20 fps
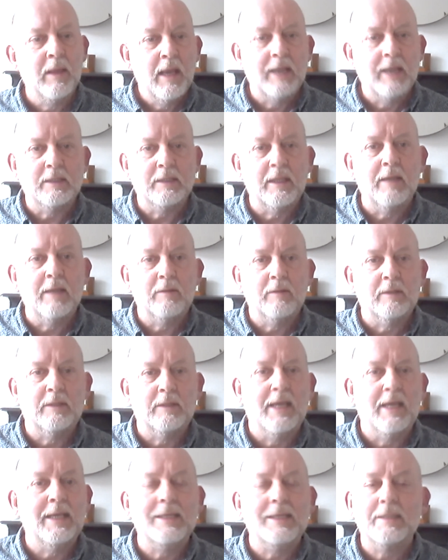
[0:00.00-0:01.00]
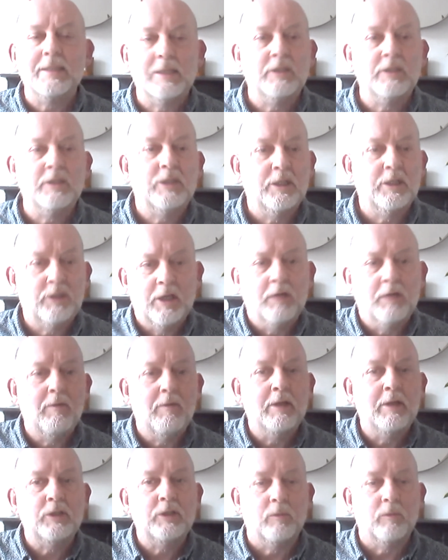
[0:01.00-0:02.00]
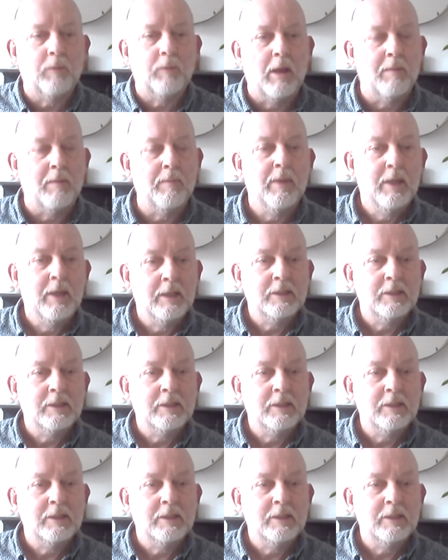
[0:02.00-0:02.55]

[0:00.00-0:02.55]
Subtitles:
Debt is intergenerational.